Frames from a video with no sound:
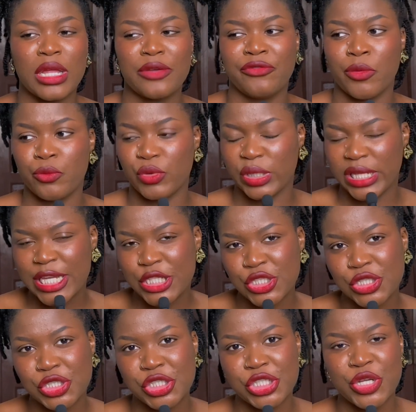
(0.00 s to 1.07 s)
from
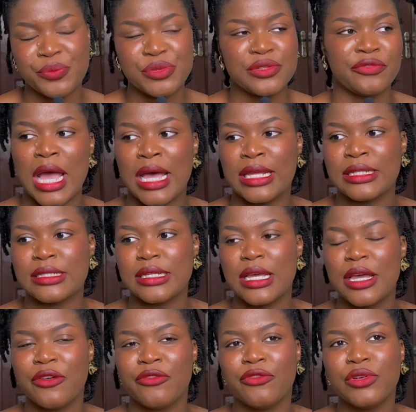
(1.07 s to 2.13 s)
relationships, and
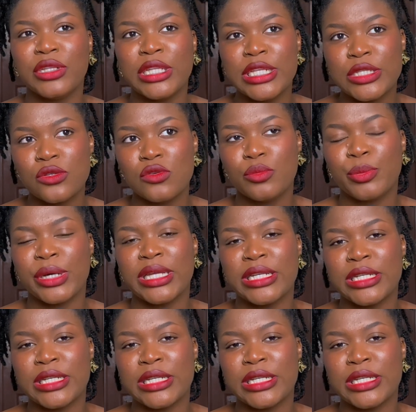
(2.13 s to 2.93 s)
little by